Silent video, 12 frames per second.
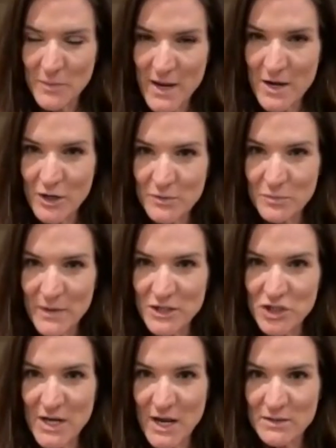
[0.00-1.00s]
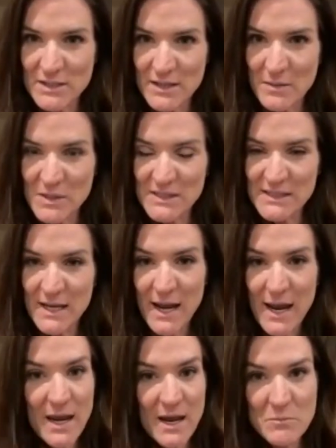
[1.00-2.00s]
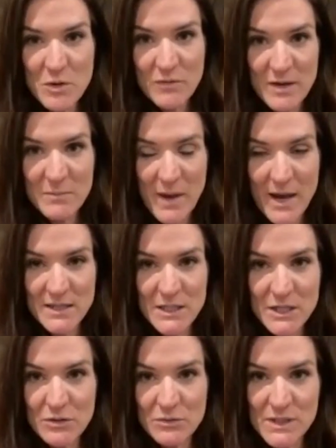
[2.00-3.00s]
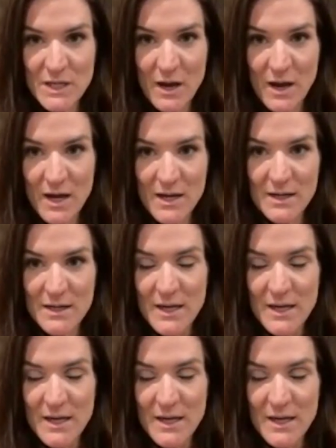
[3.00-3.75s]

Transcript: Baker had reached out to them and said, "Hey, I'm moving back to Utah."